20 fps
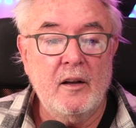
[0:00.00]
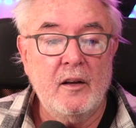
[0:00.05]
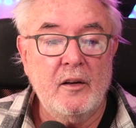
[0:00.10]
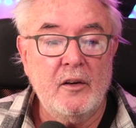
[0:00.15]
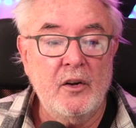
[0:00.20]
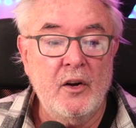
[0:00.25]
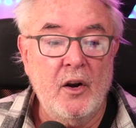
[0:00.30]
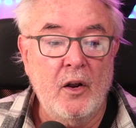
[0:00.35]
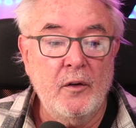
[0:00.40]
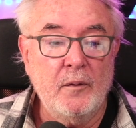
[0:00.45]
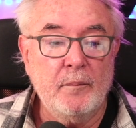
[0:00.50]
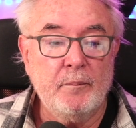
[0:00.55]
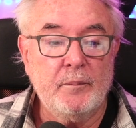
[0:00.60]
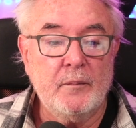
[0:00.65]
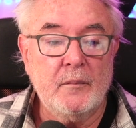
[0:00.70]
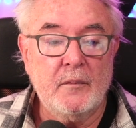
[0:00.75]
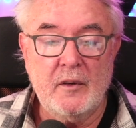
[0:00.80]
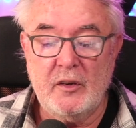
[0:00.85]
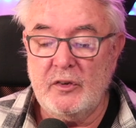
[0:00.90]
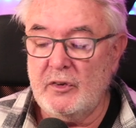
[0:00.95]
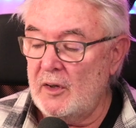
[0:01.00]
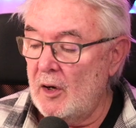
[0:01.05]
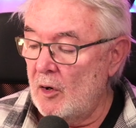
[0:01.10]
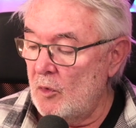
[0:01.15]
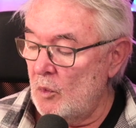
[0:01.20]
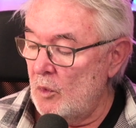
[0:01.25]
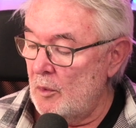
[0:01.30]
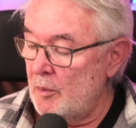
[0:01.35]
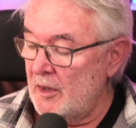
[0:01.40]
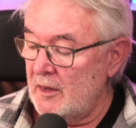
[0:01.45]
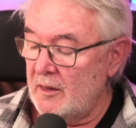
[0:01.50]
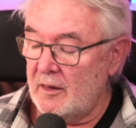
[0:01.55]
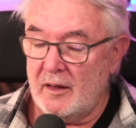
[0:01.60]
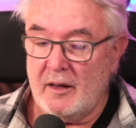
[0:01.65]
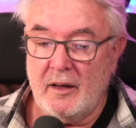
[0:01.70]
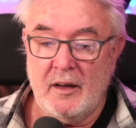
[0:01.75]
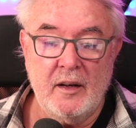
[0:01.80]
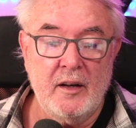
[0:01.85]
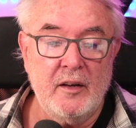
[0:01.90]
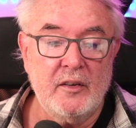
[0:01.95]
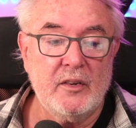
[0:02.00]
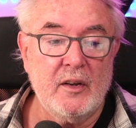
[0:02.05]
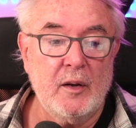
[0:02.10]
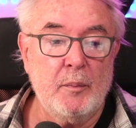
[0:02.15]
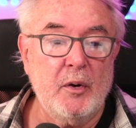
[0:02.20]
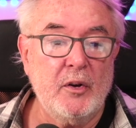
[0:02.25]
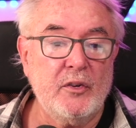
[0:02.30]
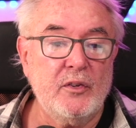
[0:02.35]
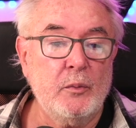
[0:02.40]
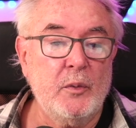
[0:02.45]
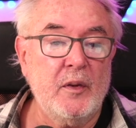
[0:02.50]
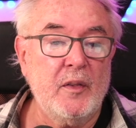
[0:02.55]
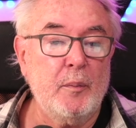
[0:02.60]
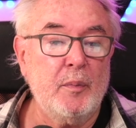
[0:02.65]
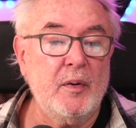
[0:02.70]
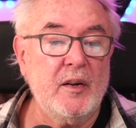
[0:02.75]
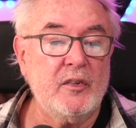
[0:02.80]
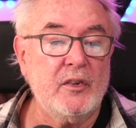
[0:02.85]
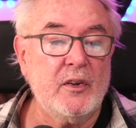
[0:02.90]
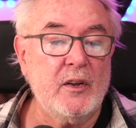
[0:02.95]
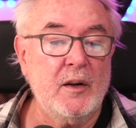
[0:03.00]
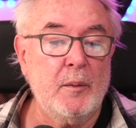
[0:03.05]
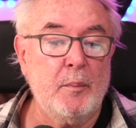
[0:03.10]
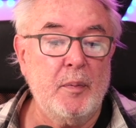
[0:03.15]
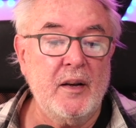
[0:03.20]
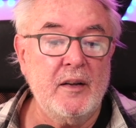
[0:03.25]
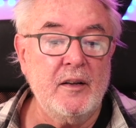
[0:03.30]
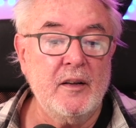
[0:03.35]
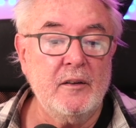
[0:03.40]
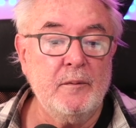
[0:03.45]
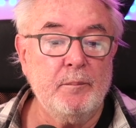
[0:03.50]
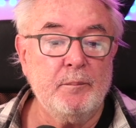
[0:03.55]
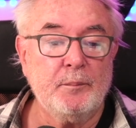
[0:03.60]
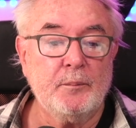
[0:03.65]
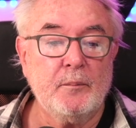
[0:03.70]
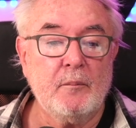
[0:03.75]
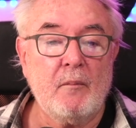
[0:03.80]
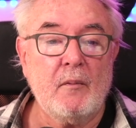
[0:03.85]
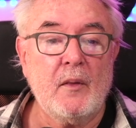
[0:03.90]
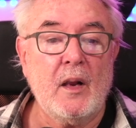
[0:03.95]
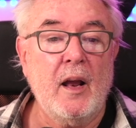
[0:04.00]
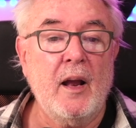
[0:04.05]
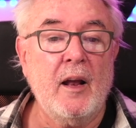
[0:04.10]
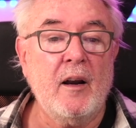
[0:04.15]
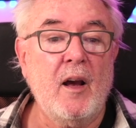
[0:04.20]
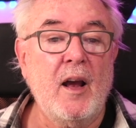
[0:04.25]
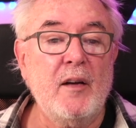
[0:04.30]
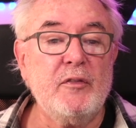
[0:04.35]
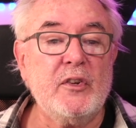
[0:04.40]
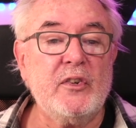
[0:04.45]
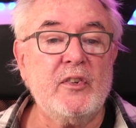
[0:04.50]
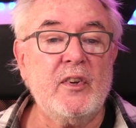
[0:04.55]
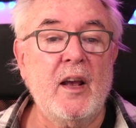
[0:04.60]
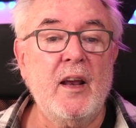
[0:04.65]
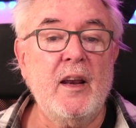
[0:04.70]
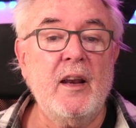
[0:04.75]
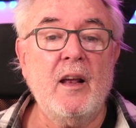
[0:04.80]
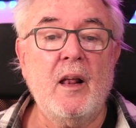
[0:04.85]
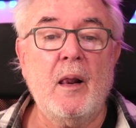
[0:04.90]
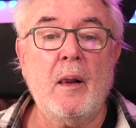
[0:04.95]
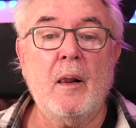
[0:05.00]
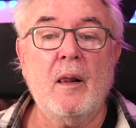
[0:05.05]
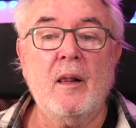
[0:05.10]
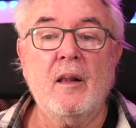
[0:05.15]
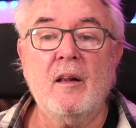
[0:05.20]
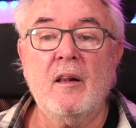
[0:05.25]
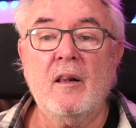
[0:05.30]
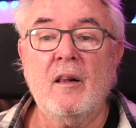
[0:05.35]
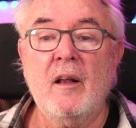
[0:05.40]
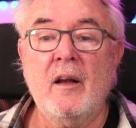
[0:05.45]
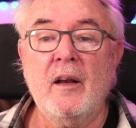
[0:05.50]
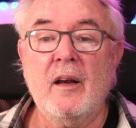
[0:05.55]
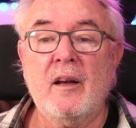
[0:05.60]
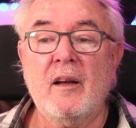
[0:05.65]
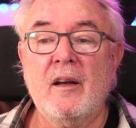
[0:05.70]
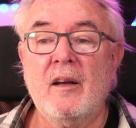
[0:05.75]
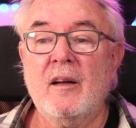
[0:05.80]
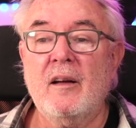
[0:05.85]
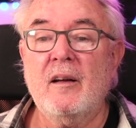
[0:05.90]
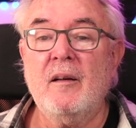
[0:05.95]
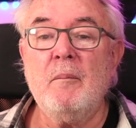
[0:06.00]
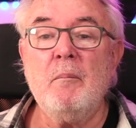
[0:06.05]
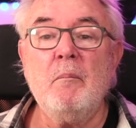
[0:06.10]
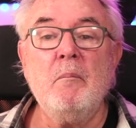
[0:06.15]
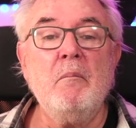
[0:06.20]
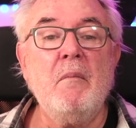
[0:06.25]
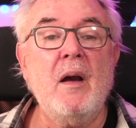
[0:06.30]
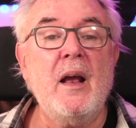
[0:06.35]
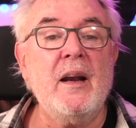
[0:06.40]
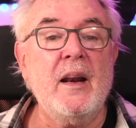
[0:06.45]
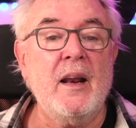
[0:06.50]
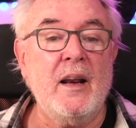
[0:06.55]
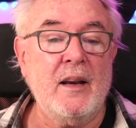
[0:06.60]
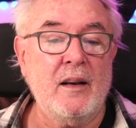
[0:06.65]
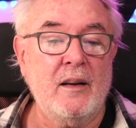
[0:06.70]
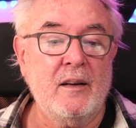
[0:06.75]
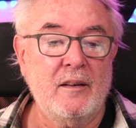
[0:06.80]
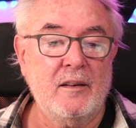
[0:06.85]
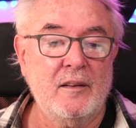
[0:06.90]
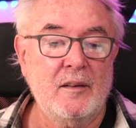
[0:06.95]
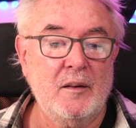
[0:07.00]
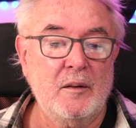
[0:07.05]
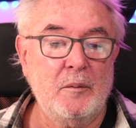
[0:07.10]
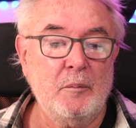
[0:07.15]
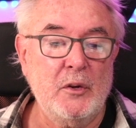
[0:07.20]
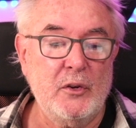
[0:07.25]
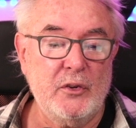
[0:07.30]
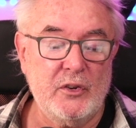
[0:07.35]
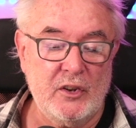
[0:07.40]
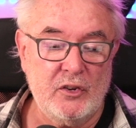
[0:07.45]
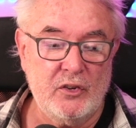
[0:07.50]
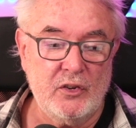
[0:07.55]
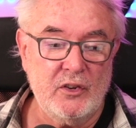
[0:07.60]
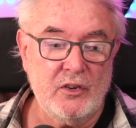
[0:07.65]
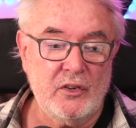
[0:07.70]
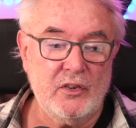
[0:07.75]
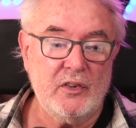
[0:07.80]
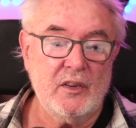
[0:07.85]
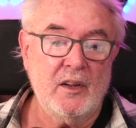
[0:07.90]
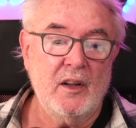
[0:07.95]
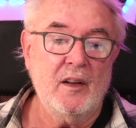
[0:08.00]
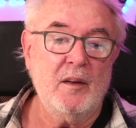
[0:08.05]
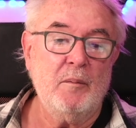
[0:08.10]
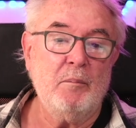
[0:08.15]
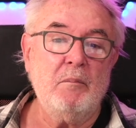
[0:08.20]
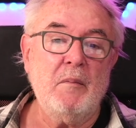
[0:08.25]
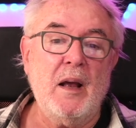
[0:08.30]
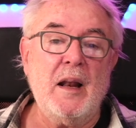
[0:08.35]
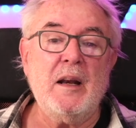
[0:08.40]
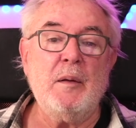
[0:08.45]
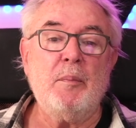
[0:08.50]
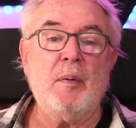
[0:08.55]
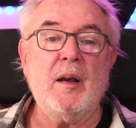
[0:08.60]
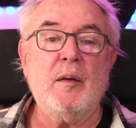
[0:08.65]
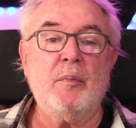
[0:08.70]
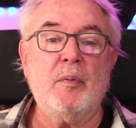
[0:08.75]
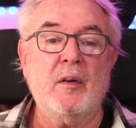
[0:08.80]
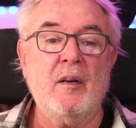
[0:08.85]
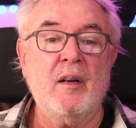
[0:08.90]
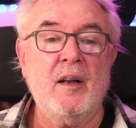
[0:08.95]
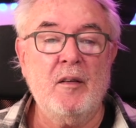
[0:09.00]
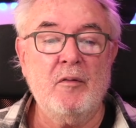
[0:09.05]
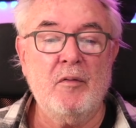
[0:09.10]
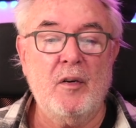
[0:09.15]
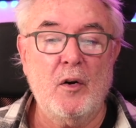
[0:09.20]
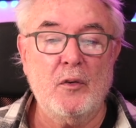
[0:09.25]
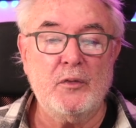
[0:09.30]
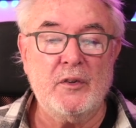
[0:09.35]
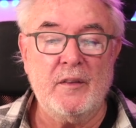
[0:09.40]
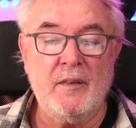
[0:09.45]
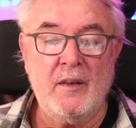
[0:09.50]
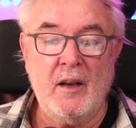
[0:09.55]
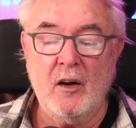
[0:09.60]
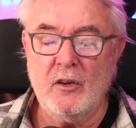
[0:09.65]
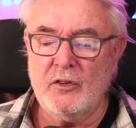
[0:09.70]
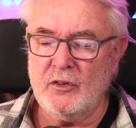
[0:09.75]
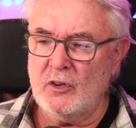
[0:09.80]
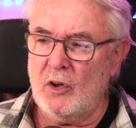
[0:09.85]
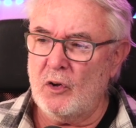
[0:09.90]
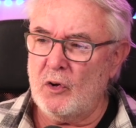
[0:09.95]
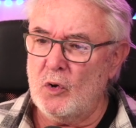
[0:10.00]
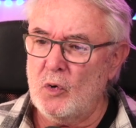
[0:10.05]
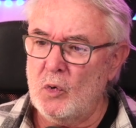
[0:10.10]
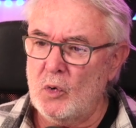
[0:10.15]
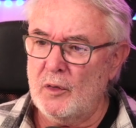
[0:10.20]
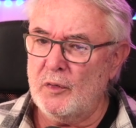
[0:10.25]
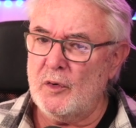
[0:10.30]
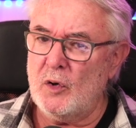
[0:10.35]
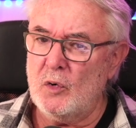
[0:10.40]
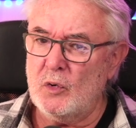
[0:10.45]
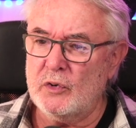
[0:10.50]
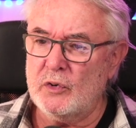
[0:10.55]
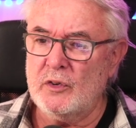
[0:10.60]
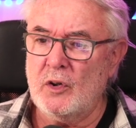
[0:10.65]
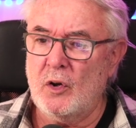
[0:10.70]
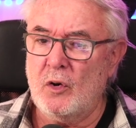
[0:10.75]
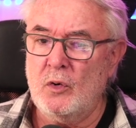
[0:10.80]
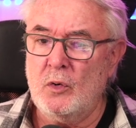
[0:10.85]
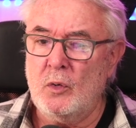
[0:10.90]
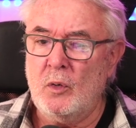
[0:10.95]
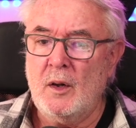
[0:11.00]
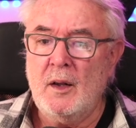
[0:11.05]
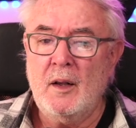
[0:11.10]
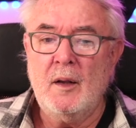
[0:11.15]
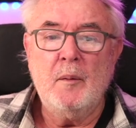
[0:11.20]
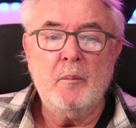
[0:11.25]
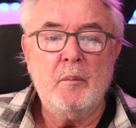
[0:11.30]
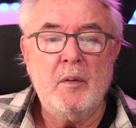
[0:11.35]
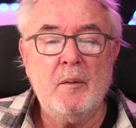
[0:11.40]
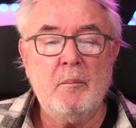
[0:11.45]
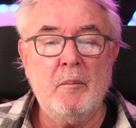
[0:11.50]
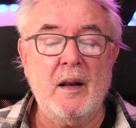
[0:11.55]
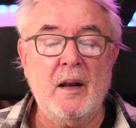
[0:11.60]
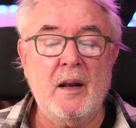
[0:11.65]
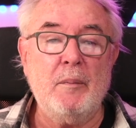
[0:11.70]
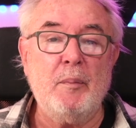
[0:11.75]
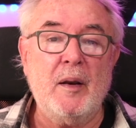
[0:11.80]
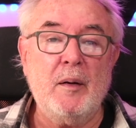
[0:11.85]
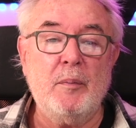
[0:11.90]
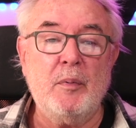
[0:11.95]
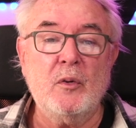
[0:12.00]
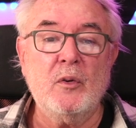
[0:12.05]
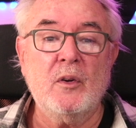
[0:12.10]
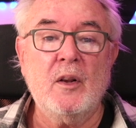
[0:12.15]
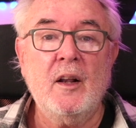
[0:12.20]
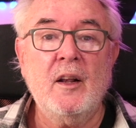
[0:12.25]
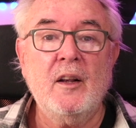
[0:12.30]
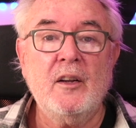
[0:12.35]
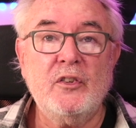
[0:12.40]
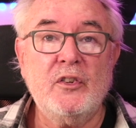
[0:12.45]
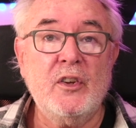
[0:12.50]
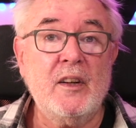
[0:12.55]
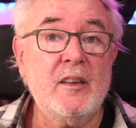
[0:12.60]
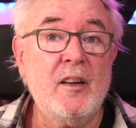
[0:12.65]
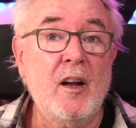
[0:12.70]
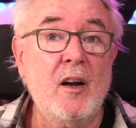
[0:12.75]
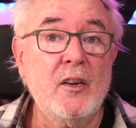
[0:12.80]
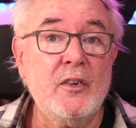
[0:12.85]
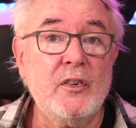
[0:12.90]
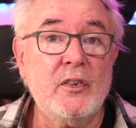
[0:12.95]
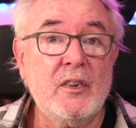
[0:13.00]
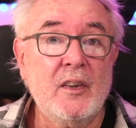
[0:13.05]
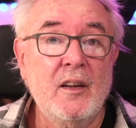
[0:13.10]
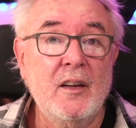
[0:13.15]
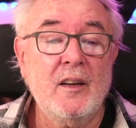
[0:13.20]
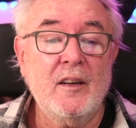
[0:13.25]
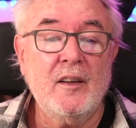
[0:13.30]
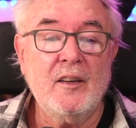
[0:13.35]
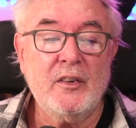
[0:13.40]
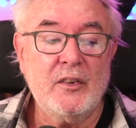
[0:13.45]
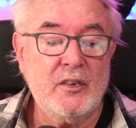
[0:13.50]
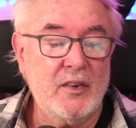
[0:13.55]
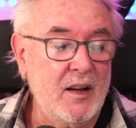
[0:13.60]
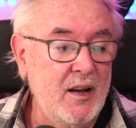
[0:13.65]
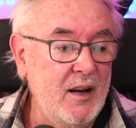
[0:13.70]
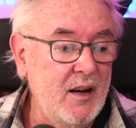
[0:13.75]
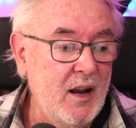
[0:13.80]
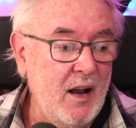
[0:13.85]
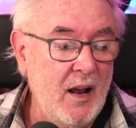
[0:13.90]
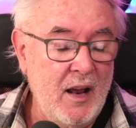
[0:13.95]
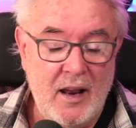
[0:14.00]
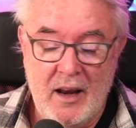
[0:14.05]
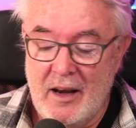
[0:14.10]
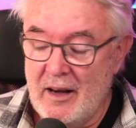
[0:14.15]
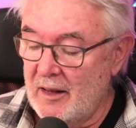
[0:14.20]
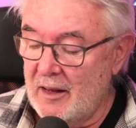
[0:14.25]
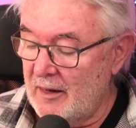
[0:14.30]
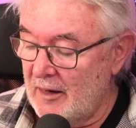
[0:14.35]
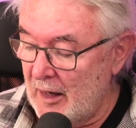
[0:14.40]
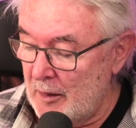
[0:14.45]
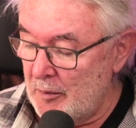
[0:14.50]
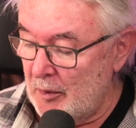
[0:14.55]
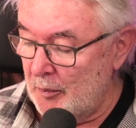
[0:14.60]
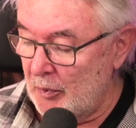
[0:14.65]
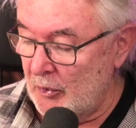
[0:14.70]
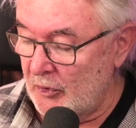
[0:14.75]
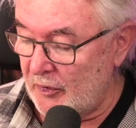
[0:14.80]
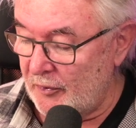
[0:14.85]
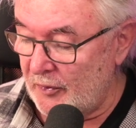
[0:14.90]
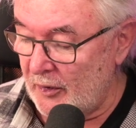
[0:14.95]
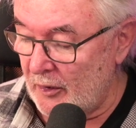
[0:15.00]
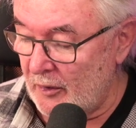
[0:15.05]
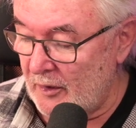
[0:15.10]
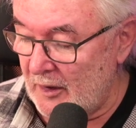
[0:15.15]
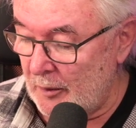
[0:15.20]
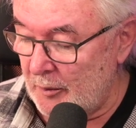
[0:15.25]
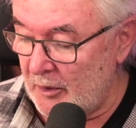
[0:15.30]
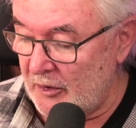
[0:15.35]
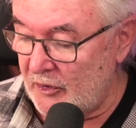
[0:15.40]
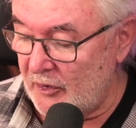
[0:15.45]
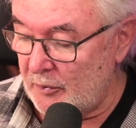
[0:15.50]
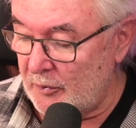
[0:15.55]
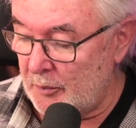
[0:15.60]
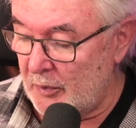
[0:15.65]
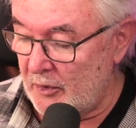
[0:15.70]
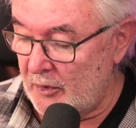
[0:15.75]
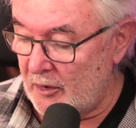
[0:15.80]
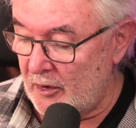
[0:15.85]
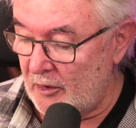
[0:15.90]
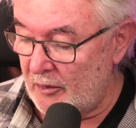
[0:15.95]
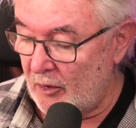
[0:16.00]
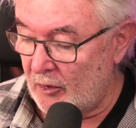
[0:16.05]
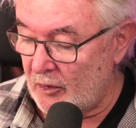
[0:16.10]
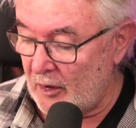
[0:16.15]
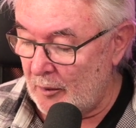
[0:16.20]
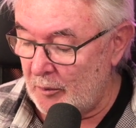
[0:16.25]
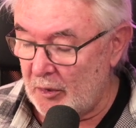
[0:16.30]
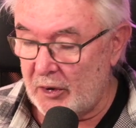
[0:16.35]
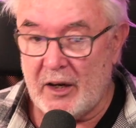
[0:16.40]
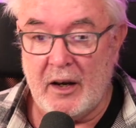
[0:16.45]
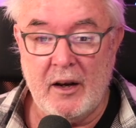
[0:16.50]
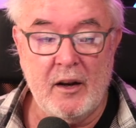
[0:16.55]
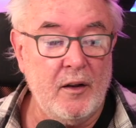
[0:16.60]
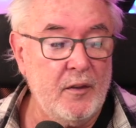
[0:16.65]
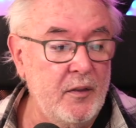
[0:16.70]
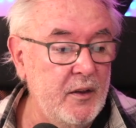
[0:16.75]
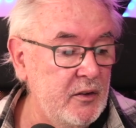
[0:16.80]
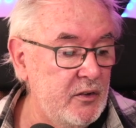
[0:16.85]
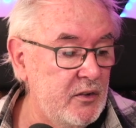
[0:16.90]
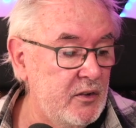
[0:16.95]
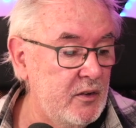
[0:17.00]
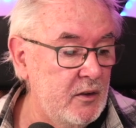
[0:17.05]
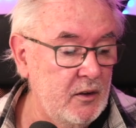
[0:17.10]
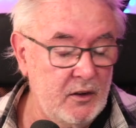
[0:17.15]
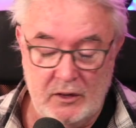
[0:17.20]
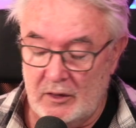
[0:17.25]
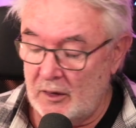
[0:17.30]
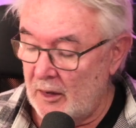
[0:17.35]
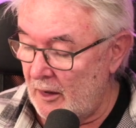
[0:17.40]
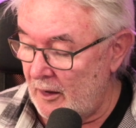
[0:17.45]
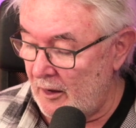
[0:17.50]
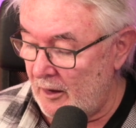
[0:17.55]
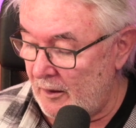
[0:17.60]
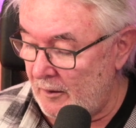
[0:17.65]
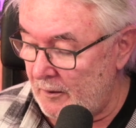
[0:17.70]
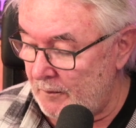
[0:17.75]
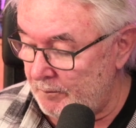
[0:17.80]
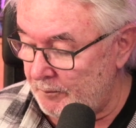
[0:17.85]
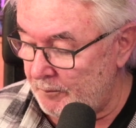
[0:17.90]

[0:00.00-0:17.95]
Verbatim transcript: You know, this young woman is a person with a political opinion. And I have to say, like many musicians, many people involved in the arts, not all, of course, not all, but many people, she does see a Labour point of view. Let me just put her on. I'm looking at this uh,